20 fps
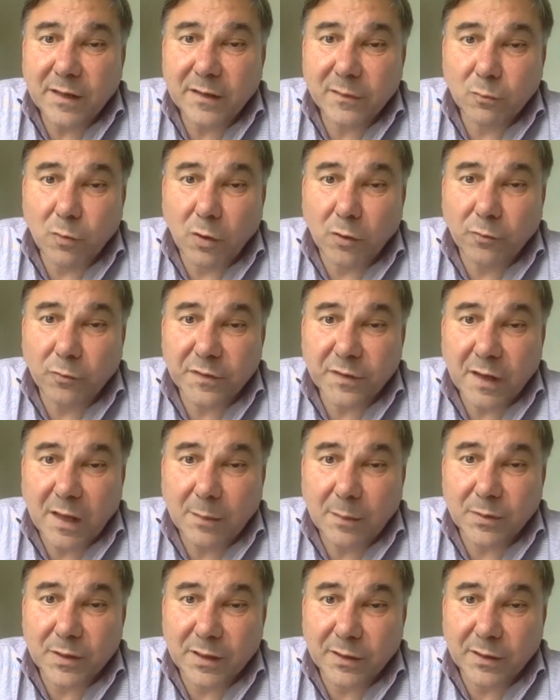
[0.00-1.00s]
and what was
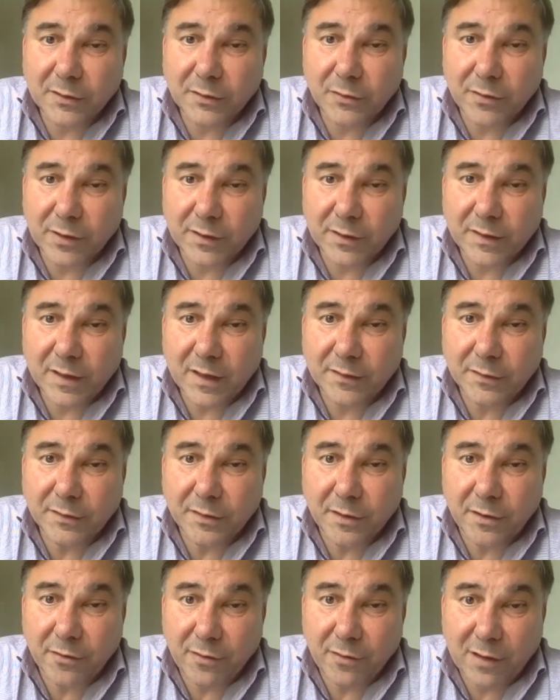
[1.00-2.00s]
happening during the
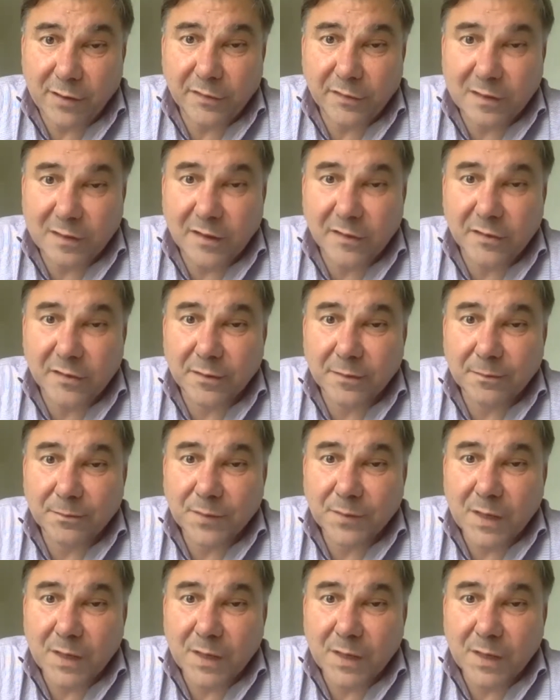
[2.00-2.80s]
anti-terror legislation.